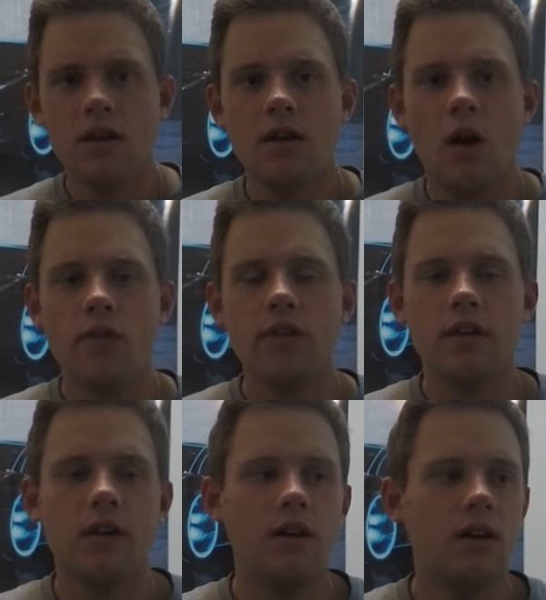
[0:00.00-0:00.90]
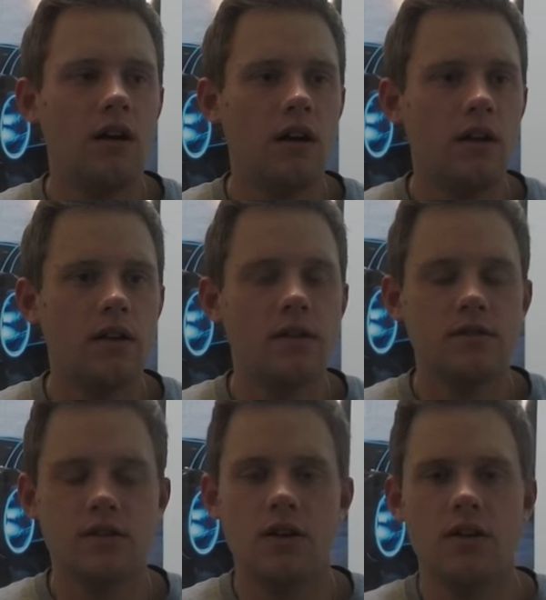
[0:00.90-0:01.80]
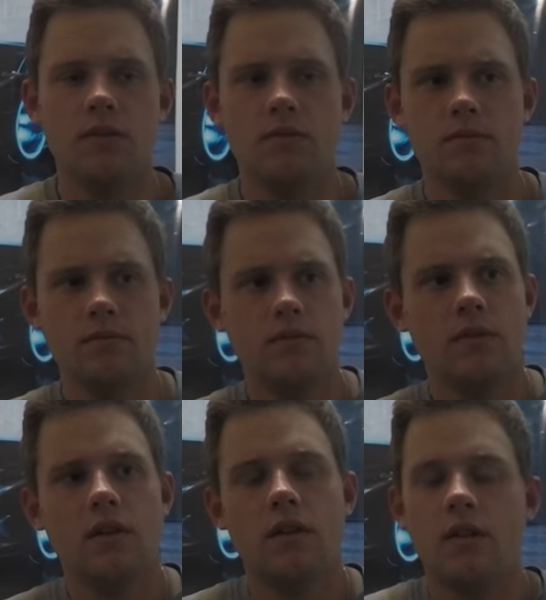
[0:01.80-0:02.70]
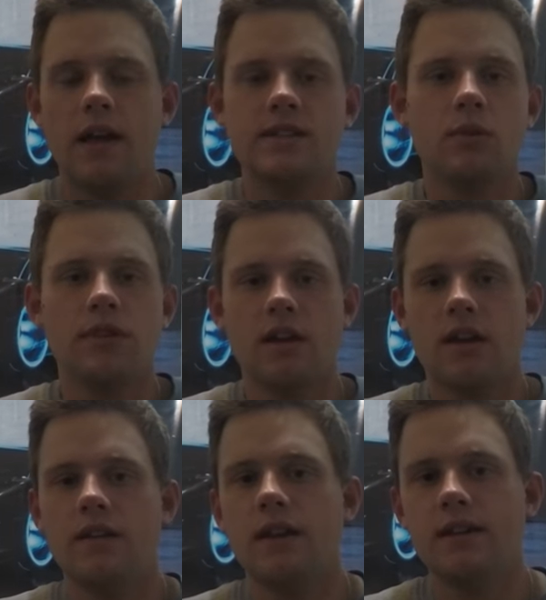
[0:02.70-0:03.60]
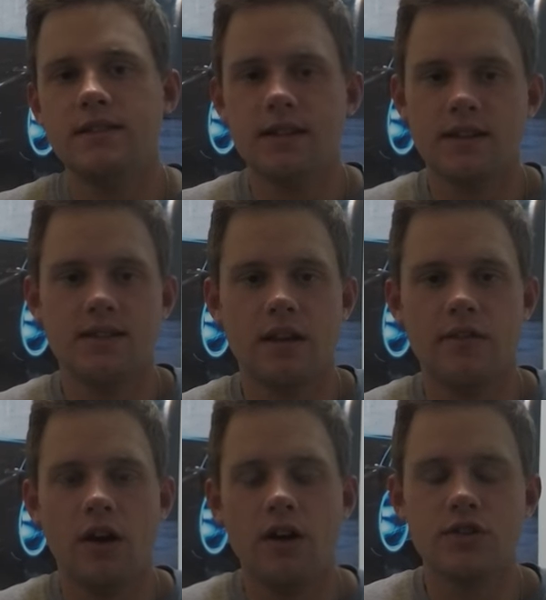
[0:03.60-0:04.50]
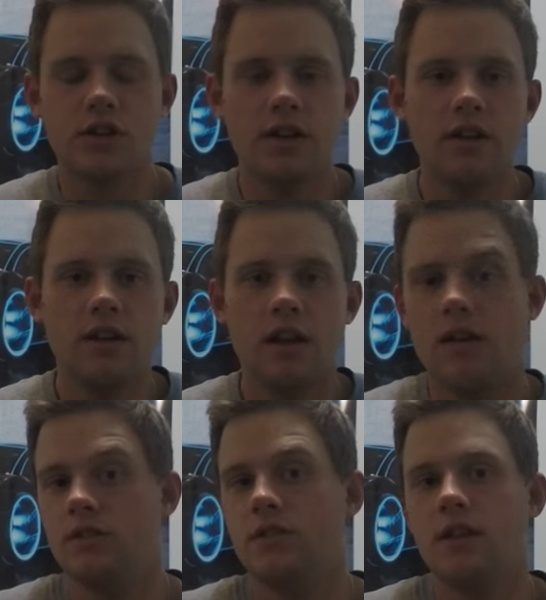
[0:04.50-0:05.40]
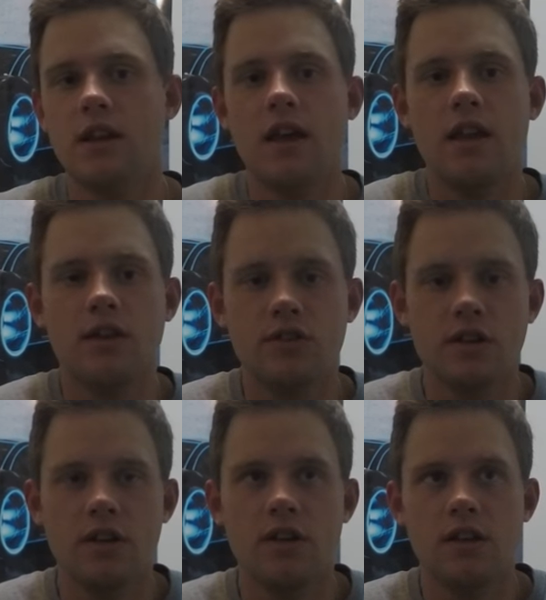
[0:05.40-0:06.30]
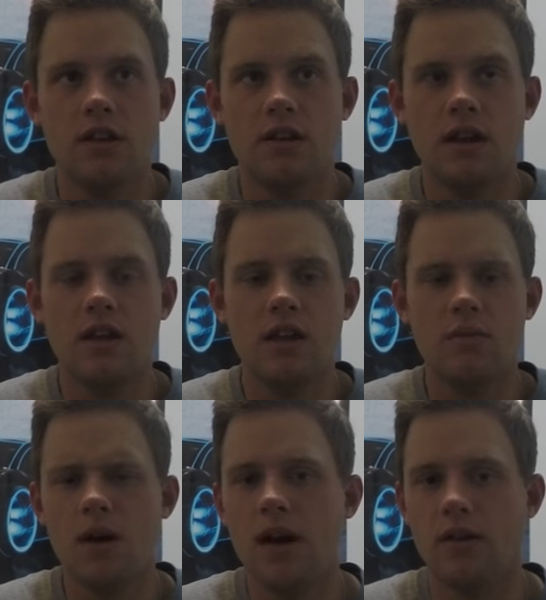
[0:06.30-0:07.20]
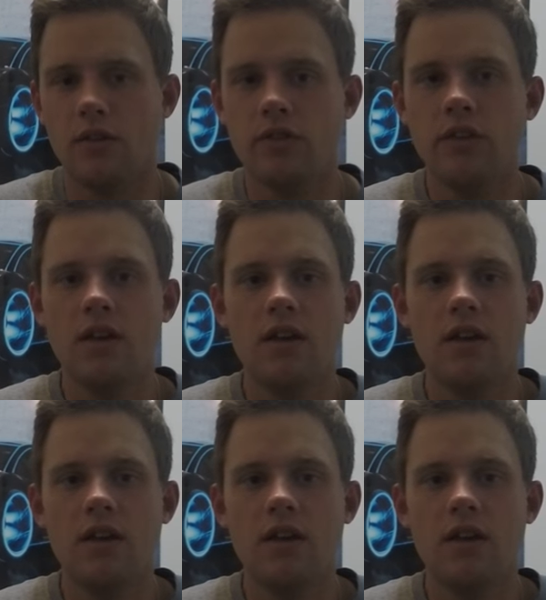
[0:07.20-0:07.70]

Over the, so last month I got a 96 out of 100 and I did 898 miles.